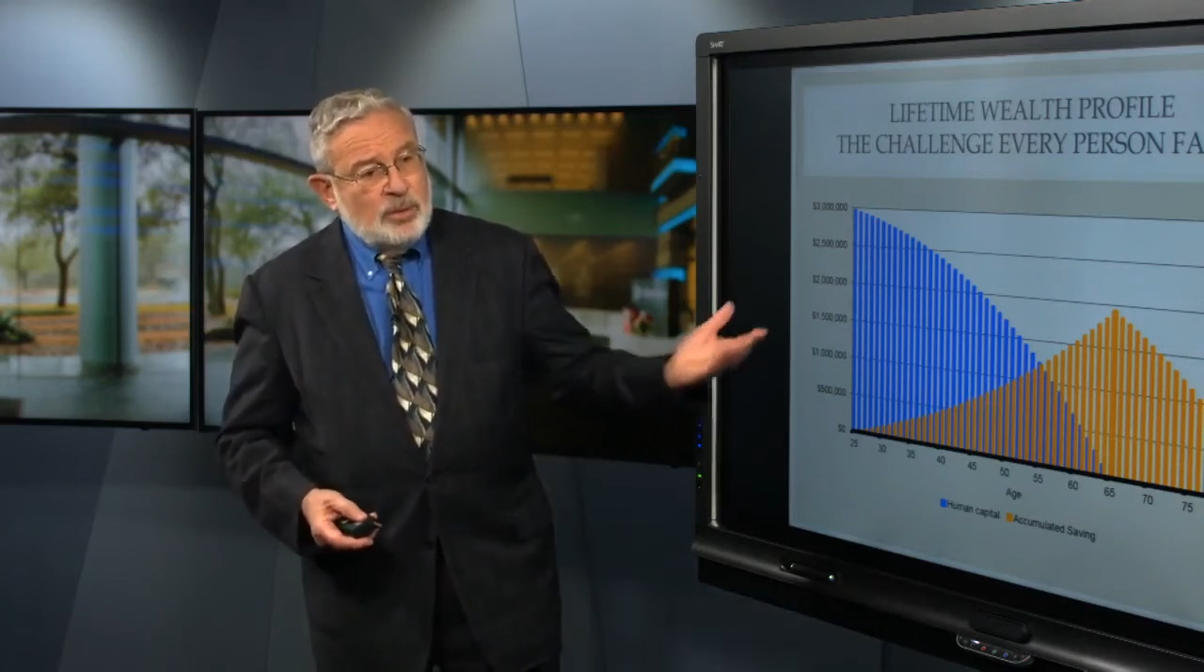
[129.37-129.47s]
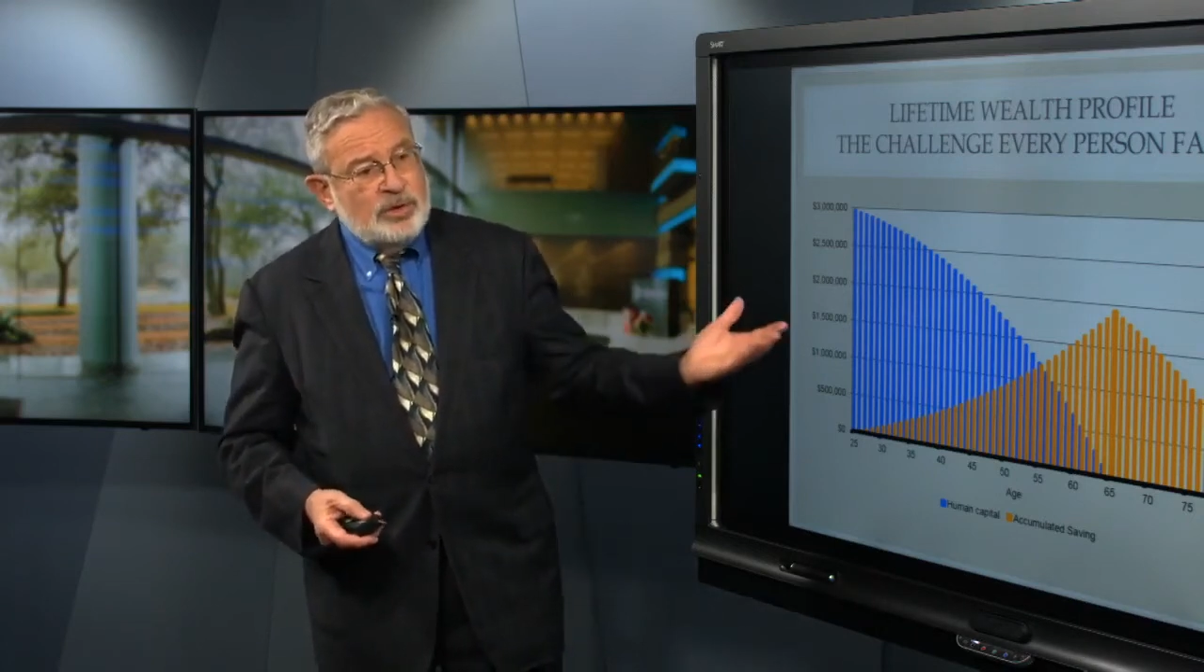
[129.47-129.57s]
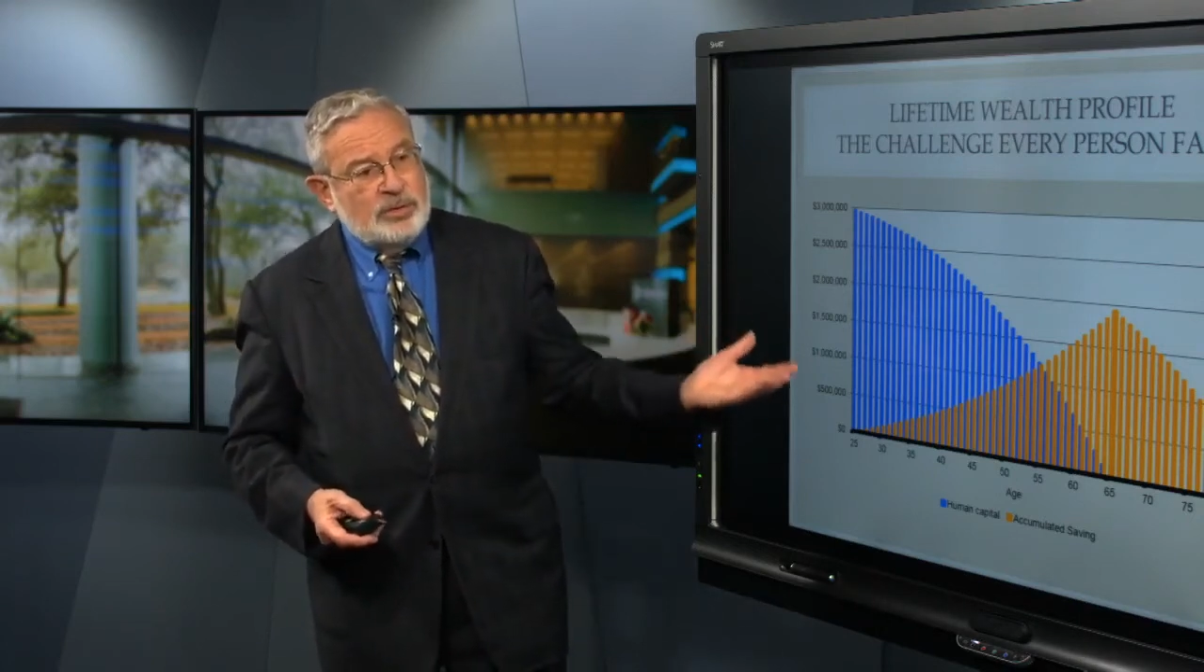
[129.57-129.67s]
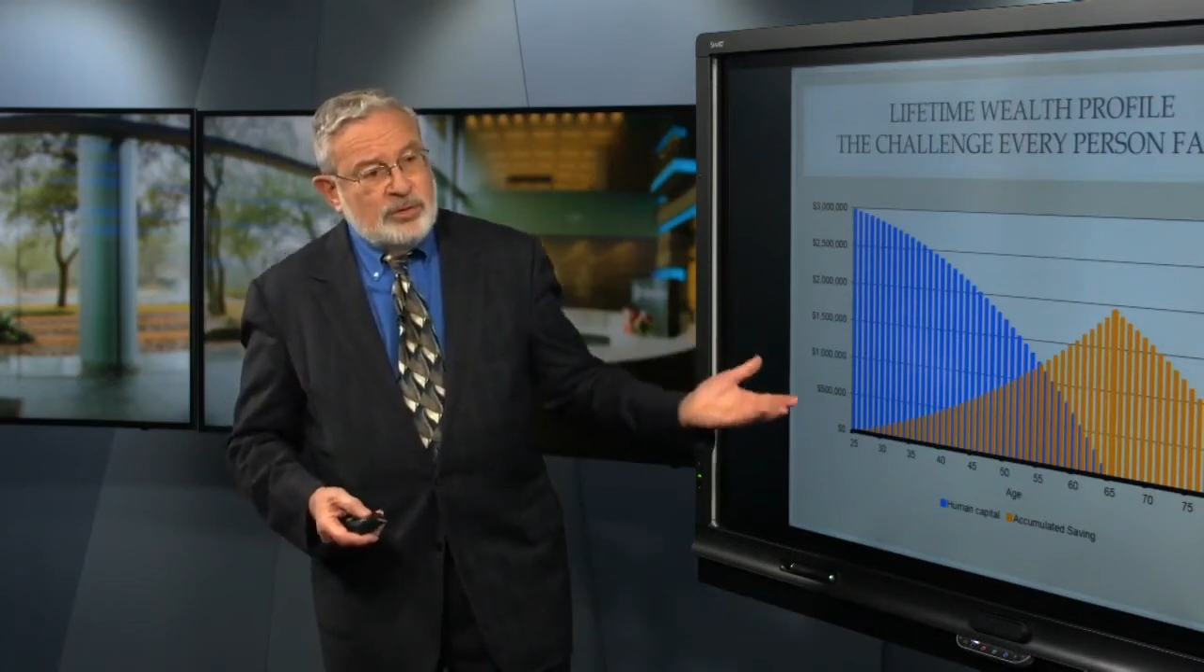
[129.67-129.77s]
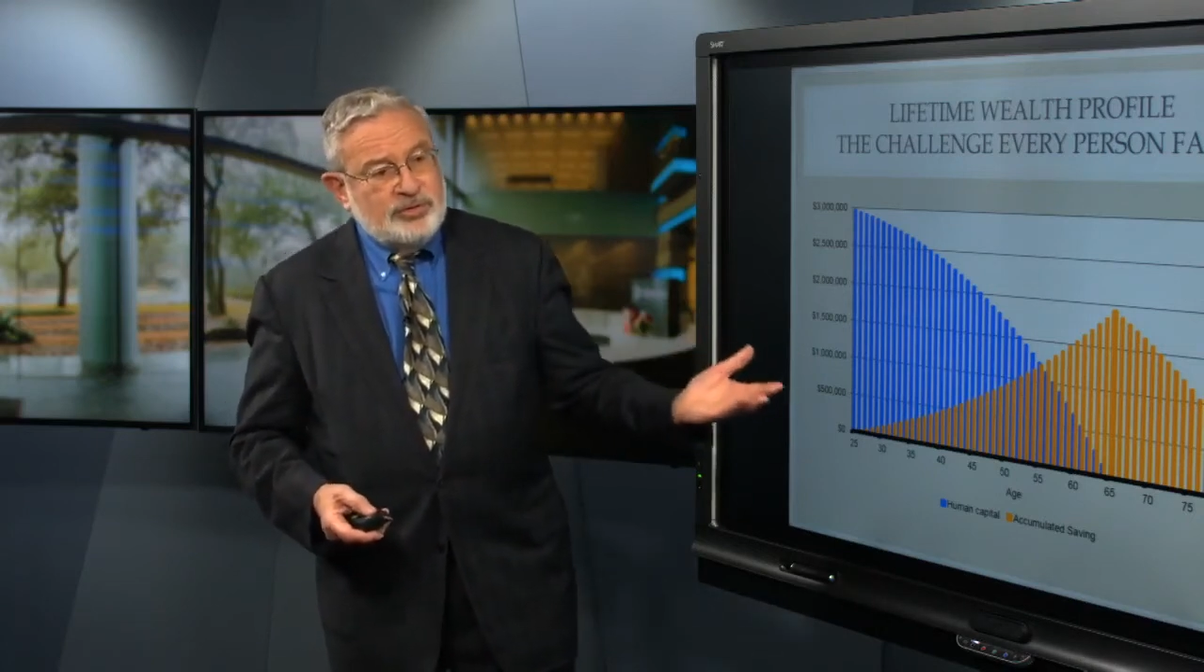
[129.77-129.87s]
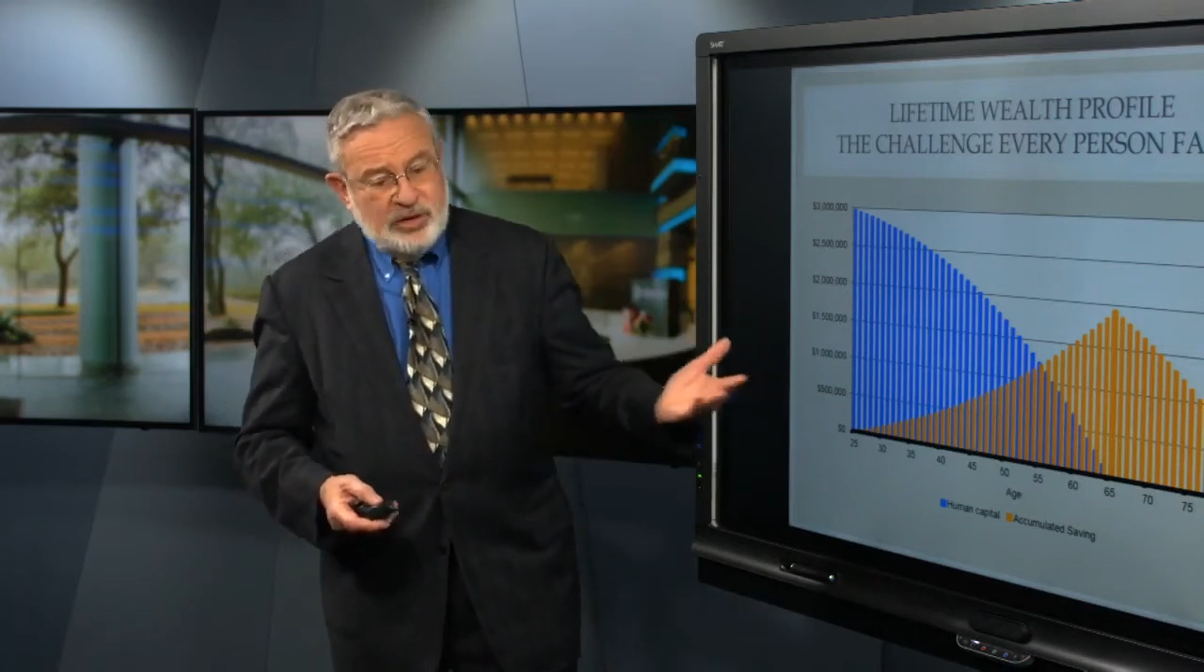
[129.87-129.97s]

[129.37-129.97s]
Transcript: with your